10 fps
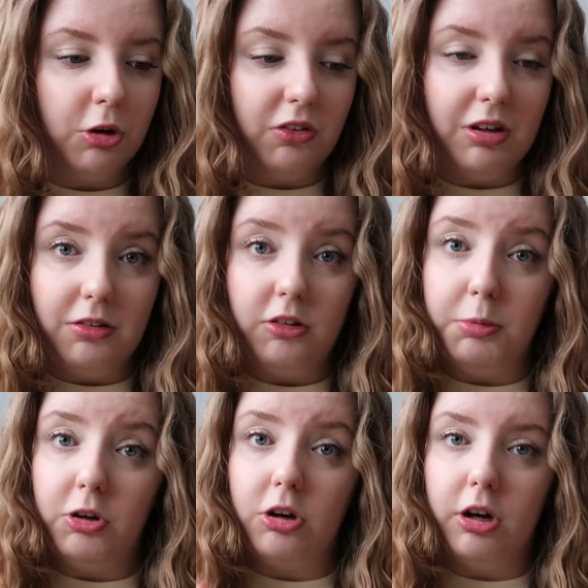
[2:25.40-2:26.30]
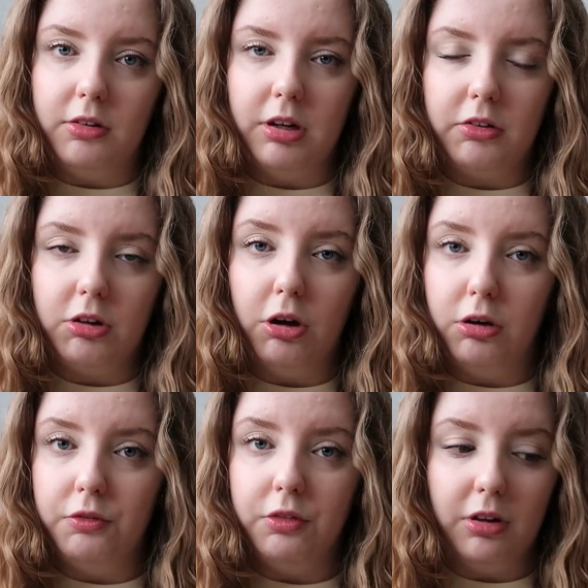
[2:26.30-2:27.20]
Word says this about the context
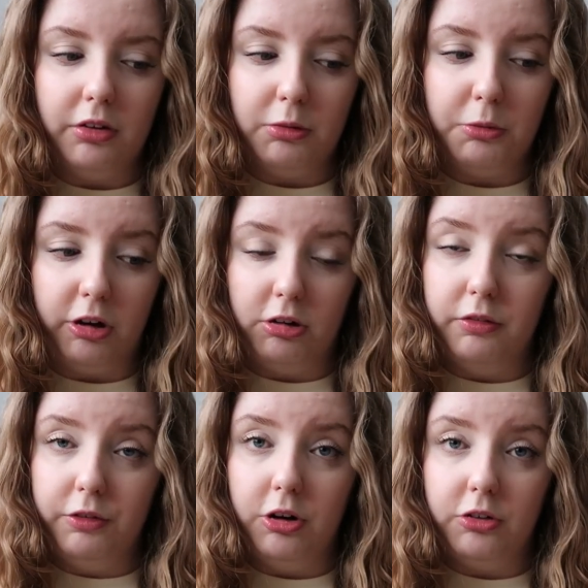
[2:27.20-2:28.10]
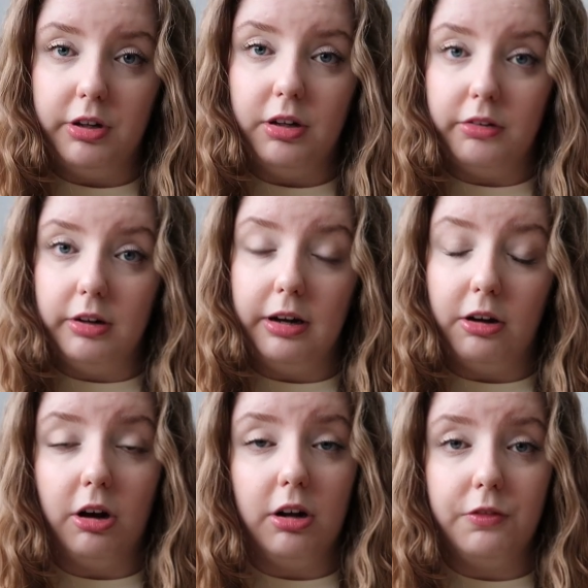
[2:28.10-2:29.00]
of this particular verse. It is an
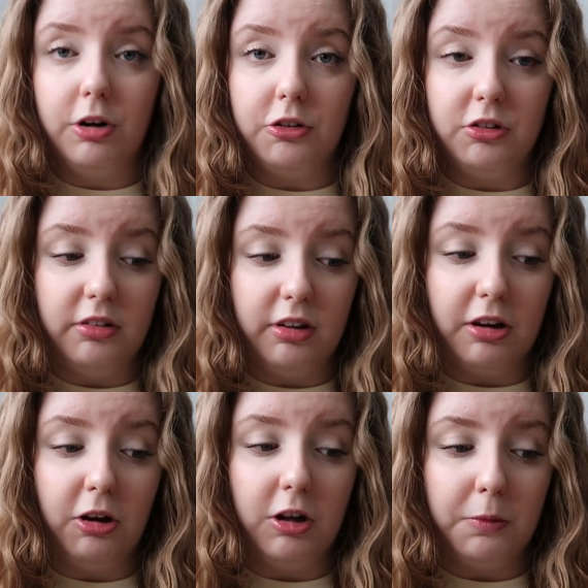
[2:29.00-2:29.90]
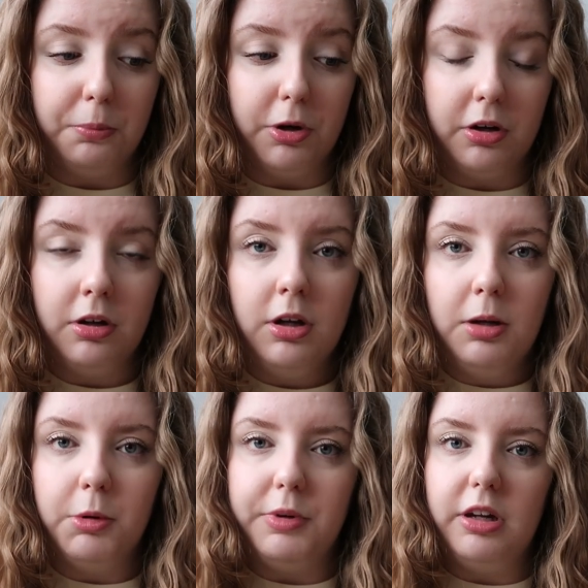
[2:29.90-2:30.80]
iconic verse in this iconic book,
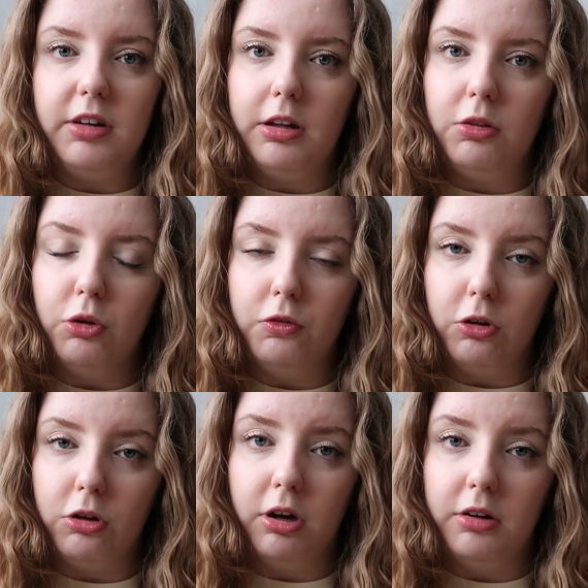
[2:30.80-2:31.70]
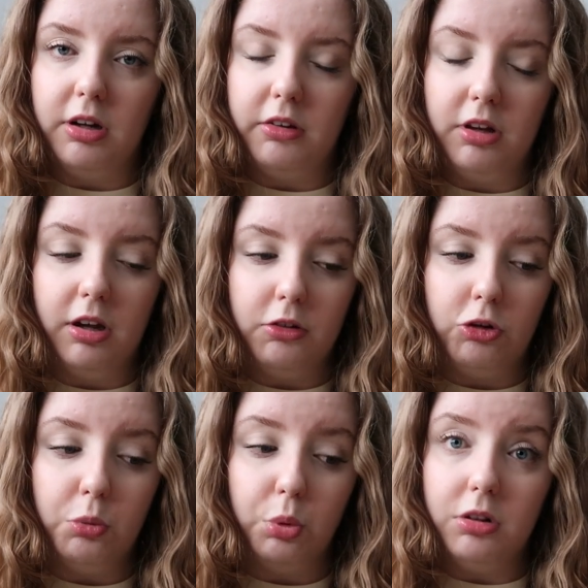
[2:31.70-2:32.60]
but we need to get the overall context as
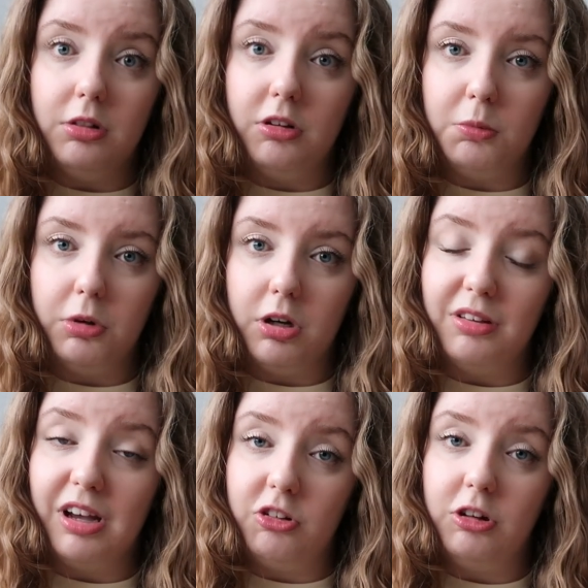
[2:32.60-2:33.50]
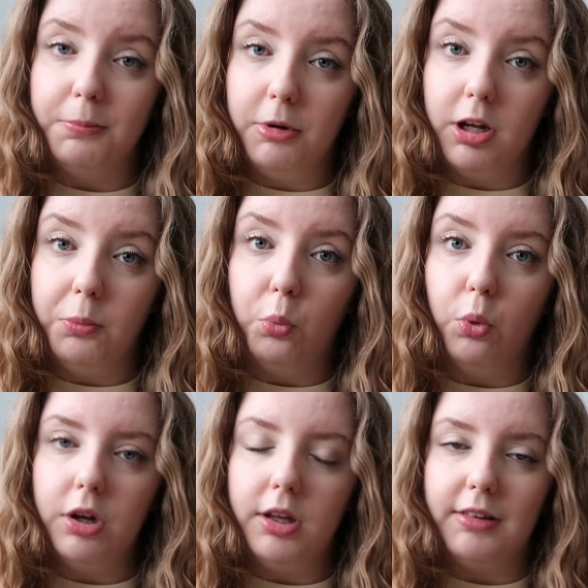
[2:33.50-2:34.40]
to what this book is actually about and
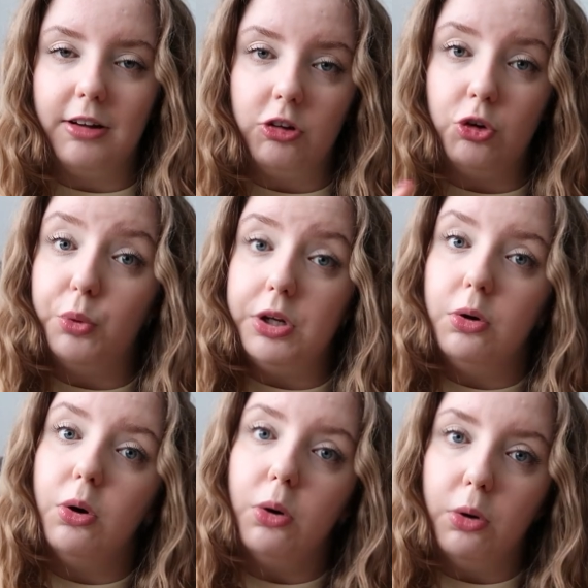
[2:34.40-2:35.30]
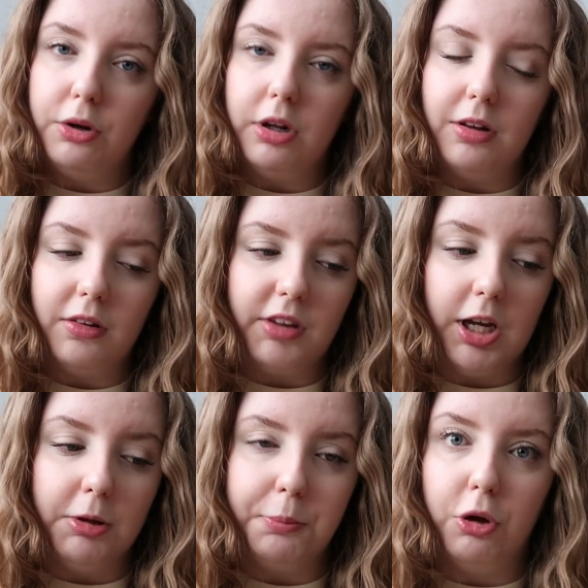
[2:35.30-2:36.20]
what is actually going on in this
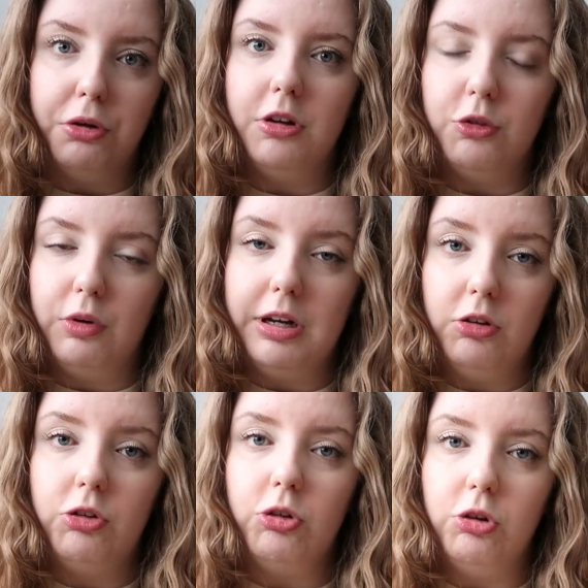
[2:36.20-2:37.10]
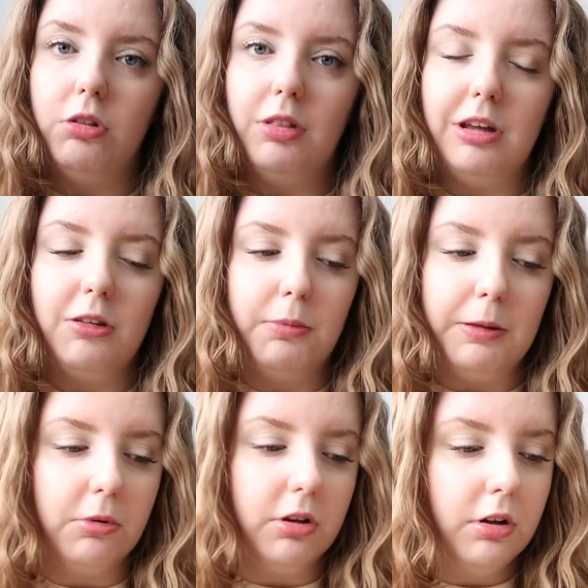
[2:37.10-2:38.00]
time that Paul is writing to these
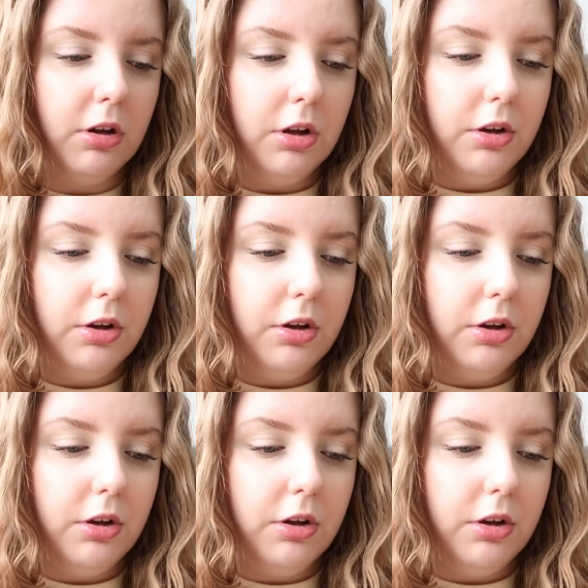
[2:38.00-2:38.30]
people.